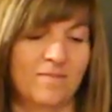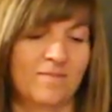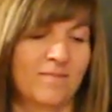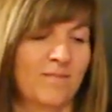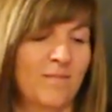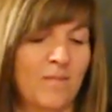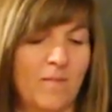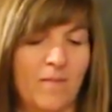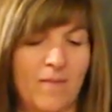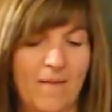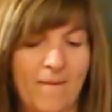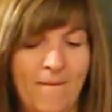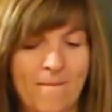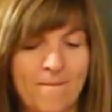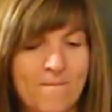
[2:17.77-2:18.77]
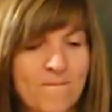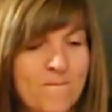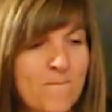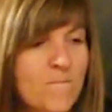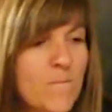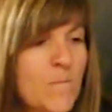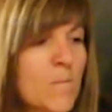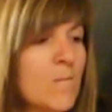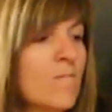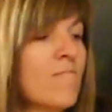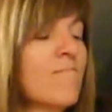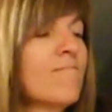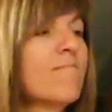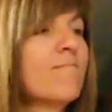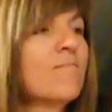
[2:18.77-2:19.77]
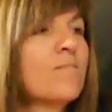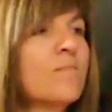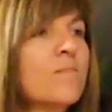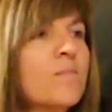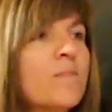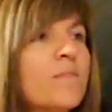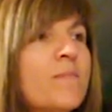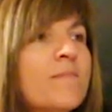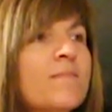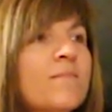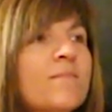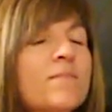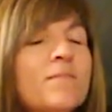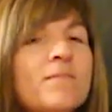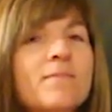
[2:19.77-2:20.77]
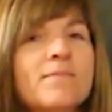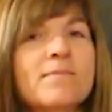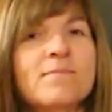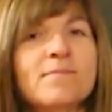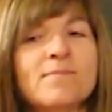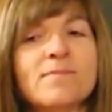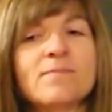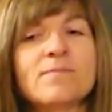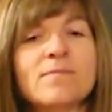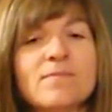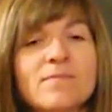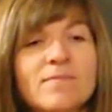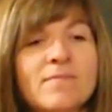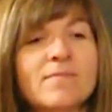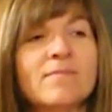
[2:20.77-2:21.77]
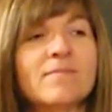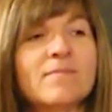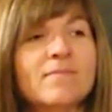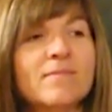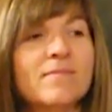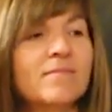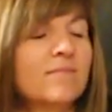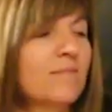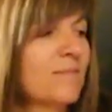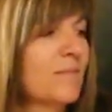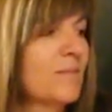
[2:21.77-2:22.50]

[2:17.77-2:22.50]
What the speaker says: (not speaking)